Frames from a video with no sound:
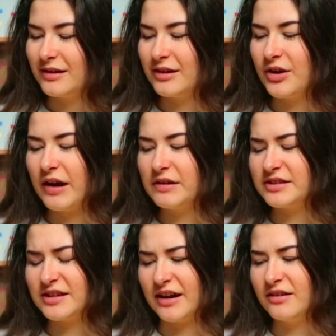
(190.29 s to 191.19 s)
You know Harry
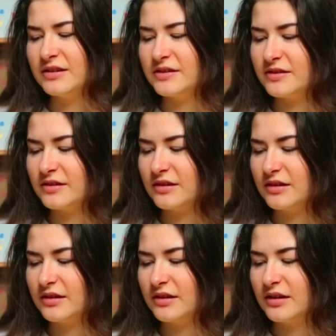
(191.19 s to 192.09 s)
Styles?
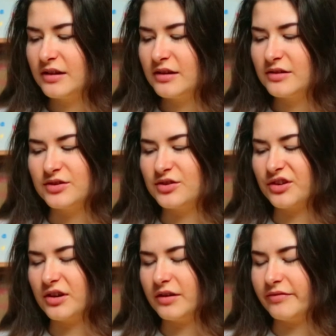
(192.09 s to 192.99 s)

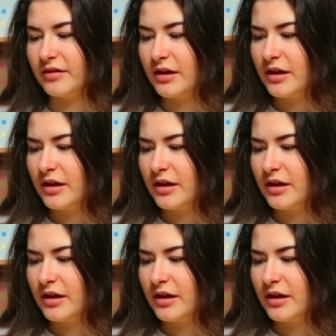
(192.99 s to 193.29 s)
Sort of.